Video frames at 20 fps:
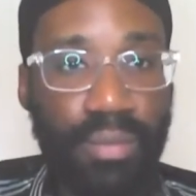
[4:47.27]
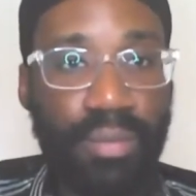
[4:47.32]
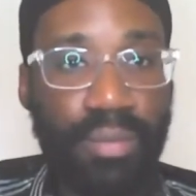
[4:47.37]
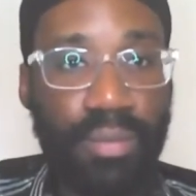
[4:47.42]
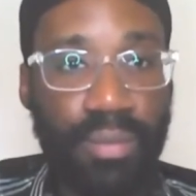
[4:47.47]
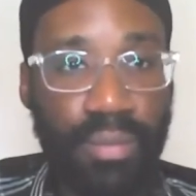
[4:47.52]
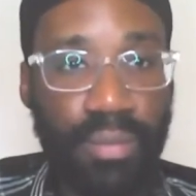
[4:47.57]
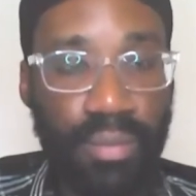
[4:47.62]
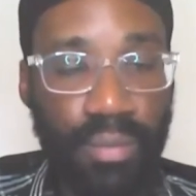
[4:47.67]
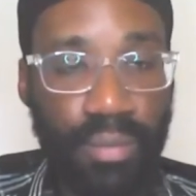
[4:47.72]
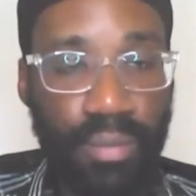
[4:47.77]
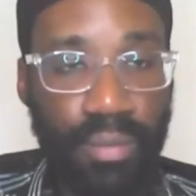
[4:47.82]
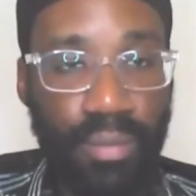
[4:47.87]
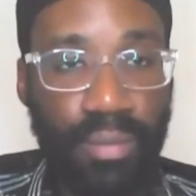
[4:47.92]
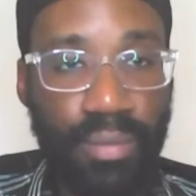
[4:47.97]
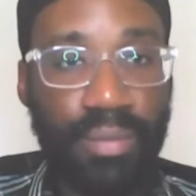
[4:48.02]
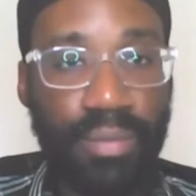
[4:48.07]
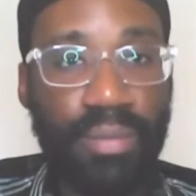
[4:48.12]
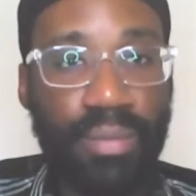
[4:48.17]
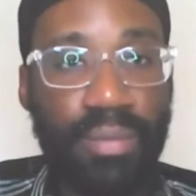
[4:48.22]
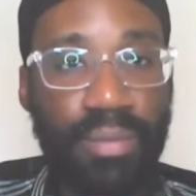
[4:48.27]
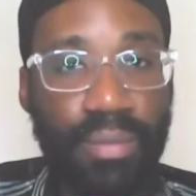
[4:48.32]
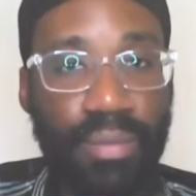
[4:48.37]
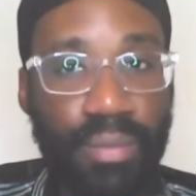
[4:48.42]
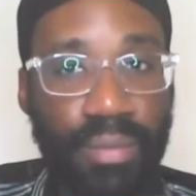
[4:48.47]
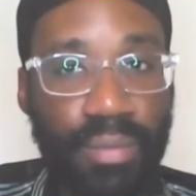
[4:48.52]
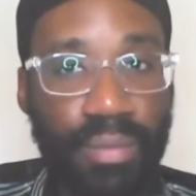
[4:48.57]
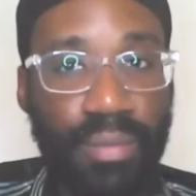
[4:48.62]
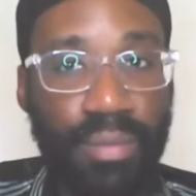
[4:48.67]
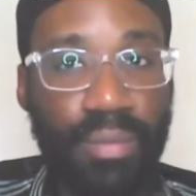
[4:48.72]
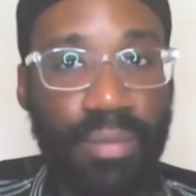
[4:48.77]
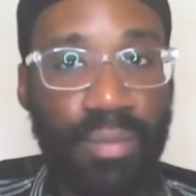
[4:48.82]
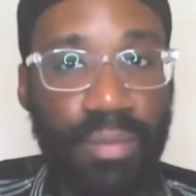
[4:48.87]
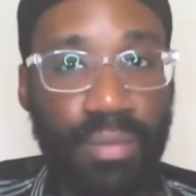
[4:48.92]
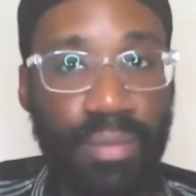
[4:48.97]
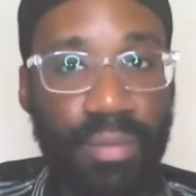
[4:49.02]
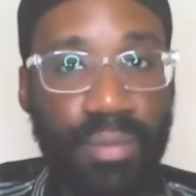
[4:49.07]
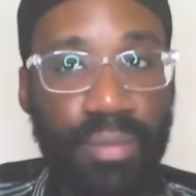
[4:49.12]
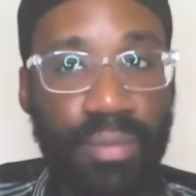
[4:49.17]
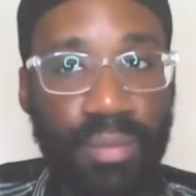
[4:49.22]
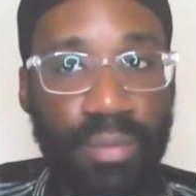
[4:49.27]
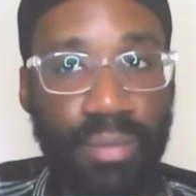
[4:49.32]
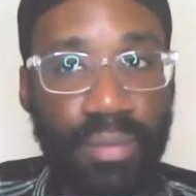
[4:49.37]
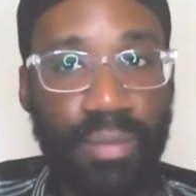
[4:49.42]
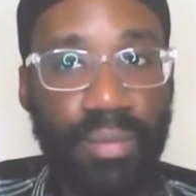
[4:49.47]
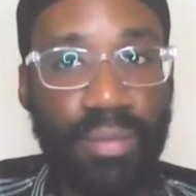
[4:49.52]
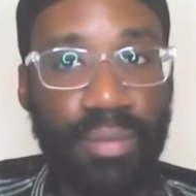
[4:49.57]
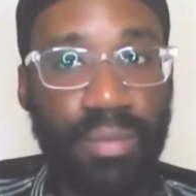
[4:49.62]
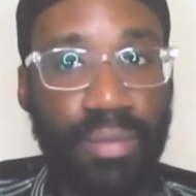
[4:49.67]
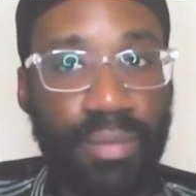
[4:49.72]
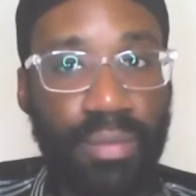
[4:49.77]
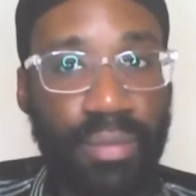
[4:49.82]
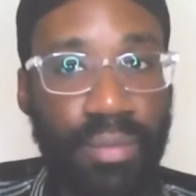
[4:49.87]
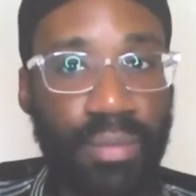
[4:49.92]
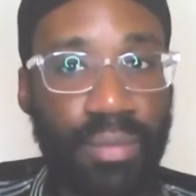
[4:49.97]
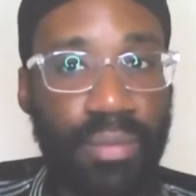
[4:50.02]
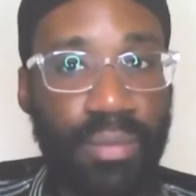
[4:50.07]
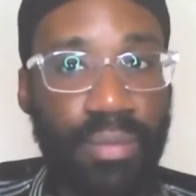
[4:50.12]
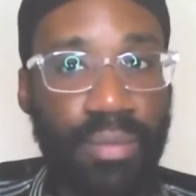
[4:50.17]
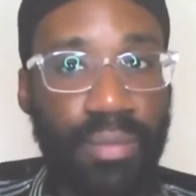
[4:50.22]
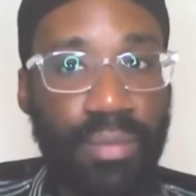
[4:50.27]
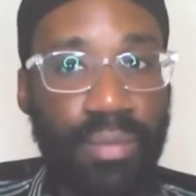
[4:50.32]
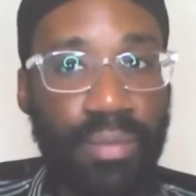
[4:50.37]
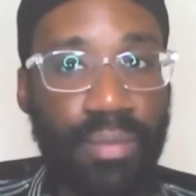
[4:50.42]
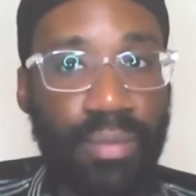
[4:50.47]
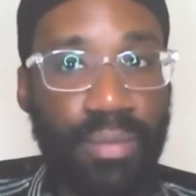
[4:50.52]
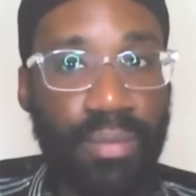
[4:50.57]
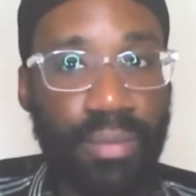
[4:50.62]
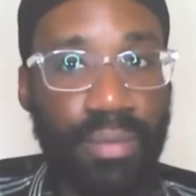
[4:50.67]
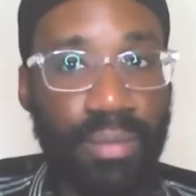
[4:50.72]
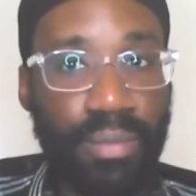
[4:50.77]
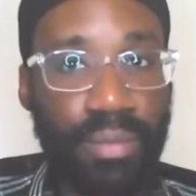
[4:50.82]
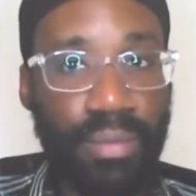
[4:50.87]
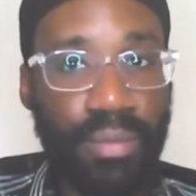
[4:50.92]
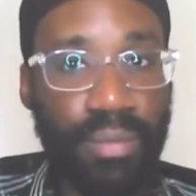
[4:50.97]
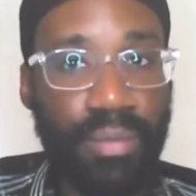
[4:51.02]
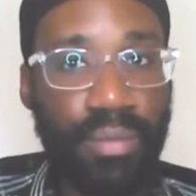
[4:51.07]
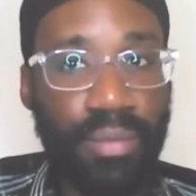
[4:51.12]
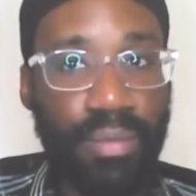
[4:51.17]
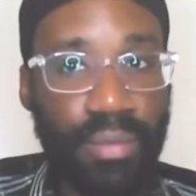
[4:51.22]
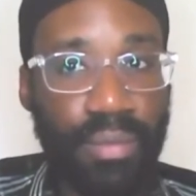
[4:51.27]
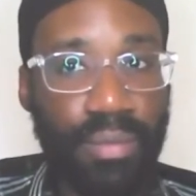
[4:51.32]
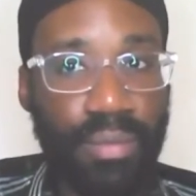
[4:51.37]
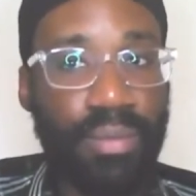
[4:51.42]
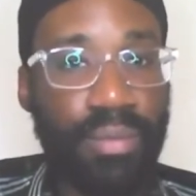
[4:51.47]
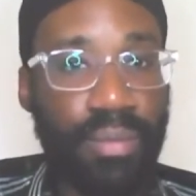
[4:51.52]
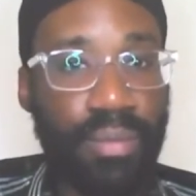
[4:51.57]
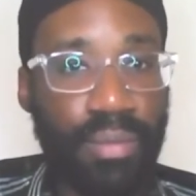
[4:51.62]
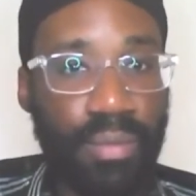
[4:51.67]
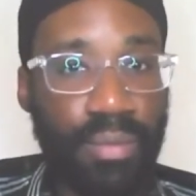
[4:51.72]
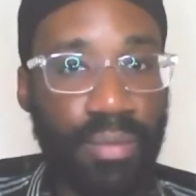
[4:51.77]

(not speaking)